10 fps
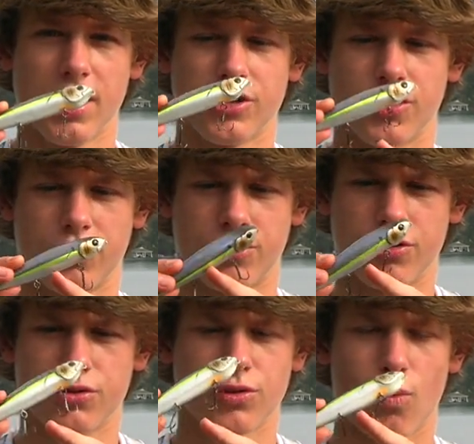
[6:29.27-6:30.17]

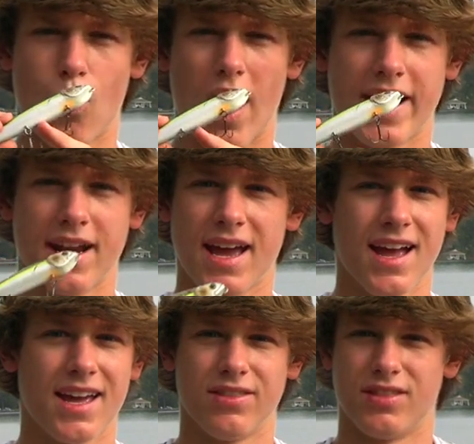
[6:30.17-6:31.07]
Chartreuse, white,
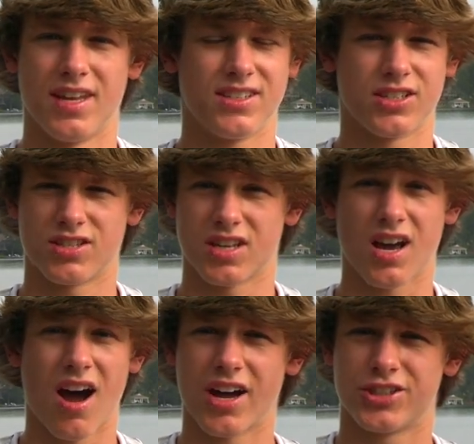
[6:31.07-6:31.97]
just the
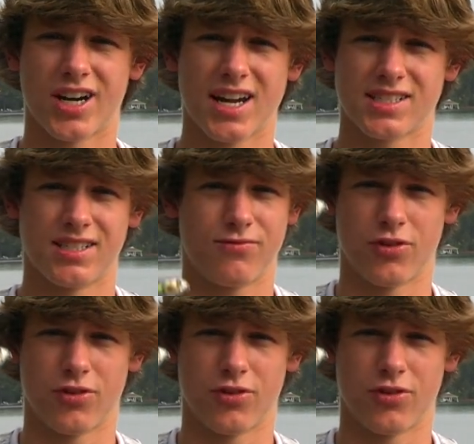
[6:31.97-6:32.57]
contrast